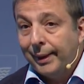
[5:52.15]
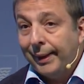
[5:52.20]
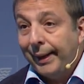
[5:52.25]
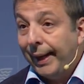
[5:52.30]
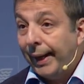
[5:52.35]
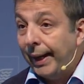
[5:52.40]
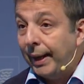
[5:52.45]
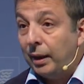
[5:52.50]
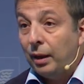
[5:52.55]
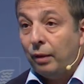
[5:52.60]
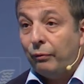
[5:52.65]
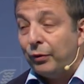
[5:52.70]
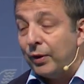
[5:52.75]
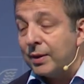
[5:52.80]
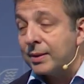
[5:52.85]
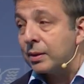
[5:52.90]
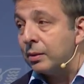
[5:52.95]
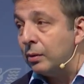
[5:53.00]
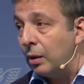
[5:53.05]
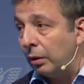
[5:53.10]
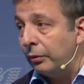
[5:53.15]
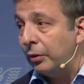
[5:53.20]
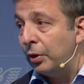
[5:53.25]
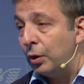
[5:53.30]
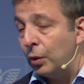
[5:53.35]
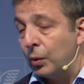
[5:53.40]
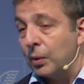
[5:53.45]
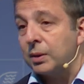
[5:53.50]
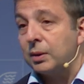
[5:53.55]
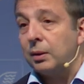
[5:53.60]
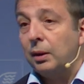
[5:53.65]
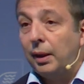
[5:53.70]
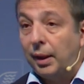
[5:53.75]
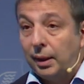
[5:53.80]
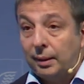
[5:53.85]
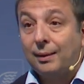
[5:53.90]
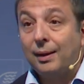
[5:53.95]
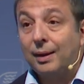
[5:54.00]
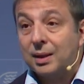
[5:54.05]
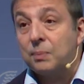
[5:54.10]
And if it's not used, it
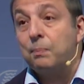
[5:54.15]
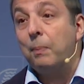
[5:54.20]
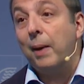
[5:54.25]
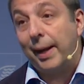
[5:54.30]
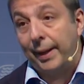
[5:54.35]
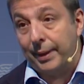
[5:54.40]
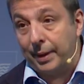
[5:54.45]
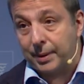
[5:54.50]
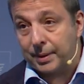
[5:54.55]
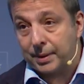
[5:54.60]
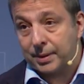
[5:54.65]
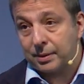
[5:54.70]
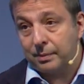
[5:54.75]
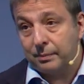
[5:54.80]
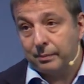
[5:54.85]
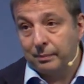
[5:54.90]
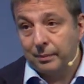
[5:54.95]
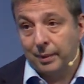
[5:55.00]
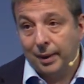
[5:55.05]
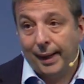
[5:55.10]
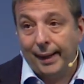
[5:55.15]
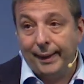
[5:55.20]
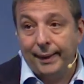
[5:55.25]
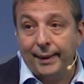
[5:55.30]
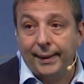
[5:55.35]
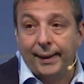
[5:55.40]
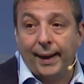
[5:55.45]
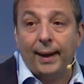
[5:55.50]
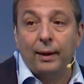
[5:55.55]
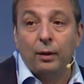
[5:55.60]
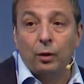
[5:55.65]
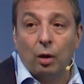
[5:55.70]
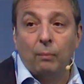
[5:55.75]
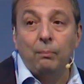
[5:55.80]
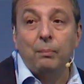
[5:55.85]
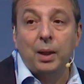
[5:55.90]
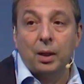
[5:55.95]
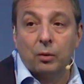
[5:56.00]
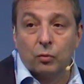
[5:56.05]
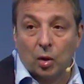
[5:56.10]
expires, and it cannot
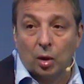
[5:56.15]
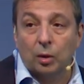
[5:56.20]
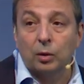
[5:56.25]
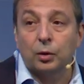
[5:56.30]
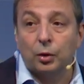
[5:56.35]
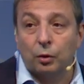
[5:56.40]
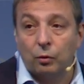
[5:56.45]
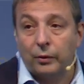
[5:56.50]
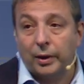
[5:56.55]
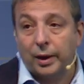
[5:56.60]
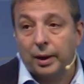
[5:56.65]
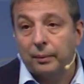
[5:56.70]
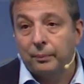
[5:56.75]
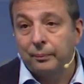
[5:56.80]
be rolled over.